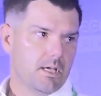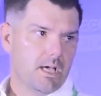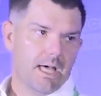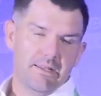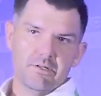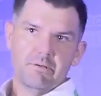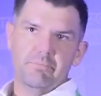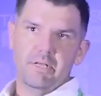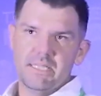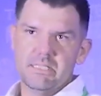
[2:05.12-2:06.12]
And there's a
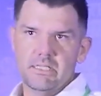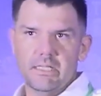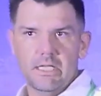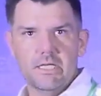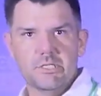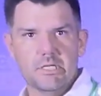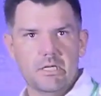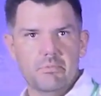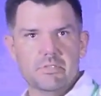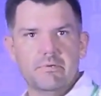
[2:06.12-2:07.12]
nice delineation
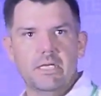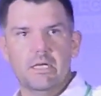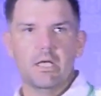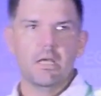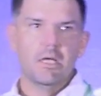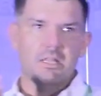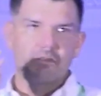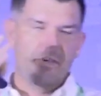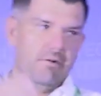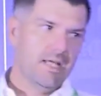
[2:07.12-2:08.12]
here between the
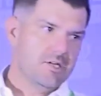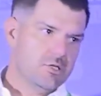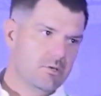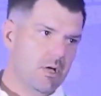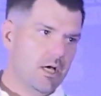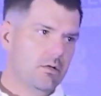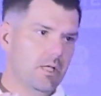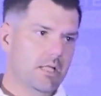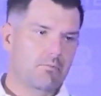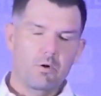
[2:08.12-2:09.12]
foundational model
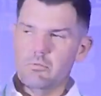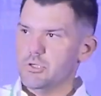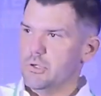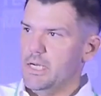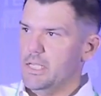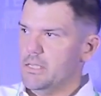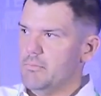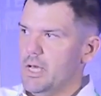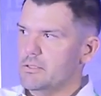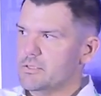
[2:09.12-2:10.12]
and then what we're training the
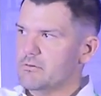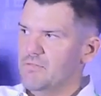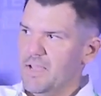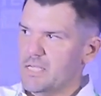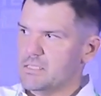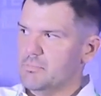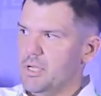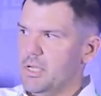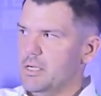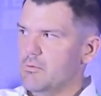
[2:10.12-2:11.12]
model to advance
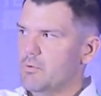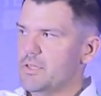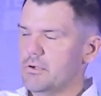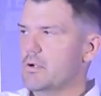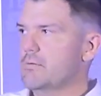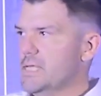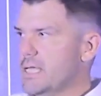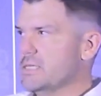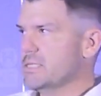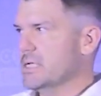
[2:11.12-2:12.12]
upon with your own
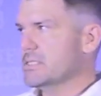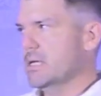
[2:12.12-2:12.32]
data sets.